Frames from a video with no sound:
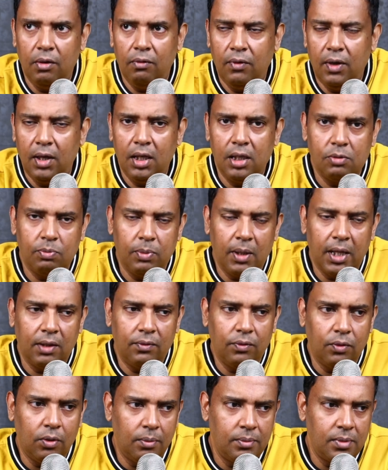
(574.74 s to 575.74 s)
various
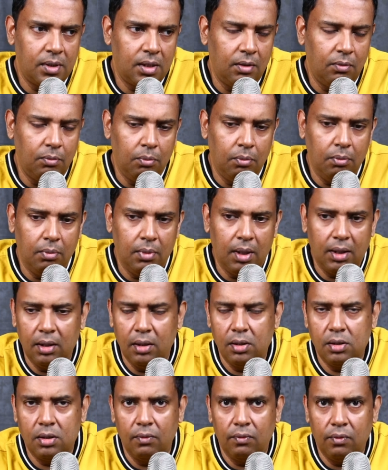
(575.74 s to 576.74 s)
platforms and
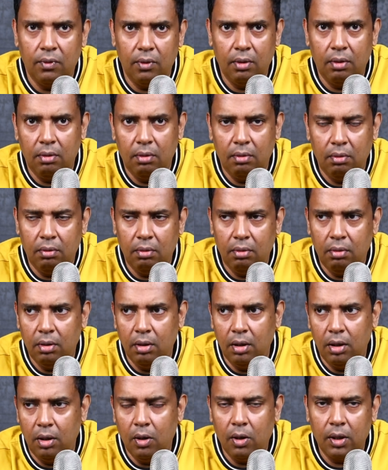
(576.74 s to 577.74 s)
methods of
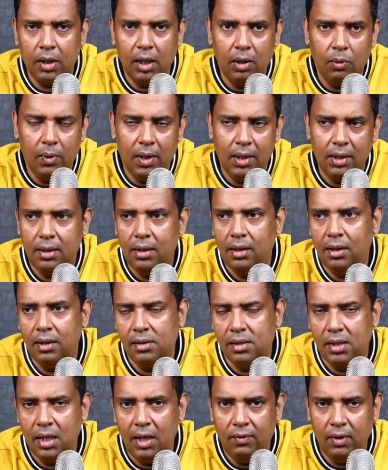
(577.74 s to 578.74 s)
locking wealth
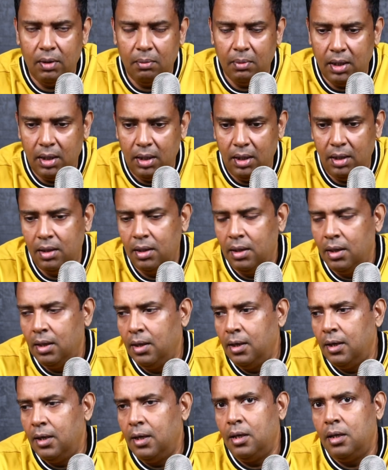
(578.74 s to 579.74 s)
and saving money.
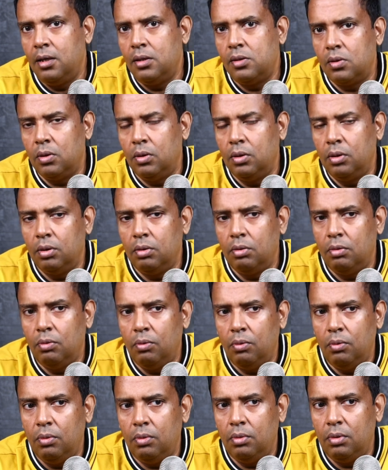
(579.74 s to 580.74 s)
So
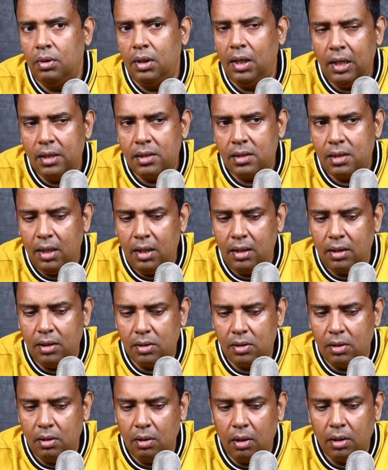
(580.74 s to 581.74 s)
real estate
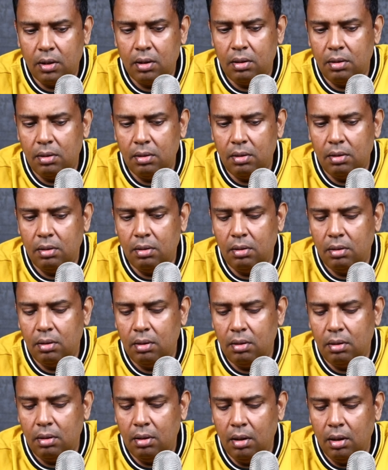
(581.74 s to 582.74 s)
is not
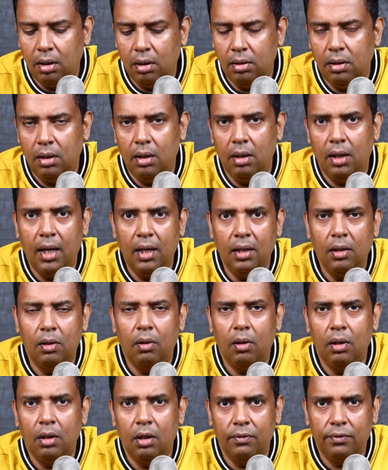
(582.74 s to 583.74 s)
the end
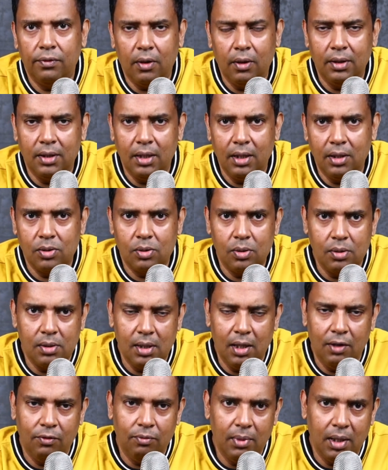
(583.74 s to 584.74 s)
all of all things to
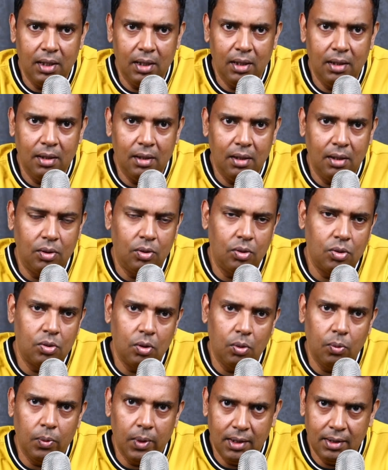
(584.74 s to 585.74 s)
save money and to
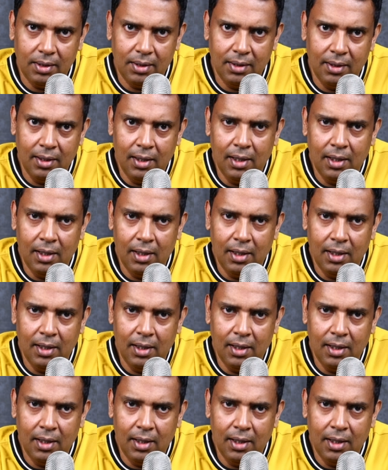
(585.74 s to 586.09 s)
show wealth.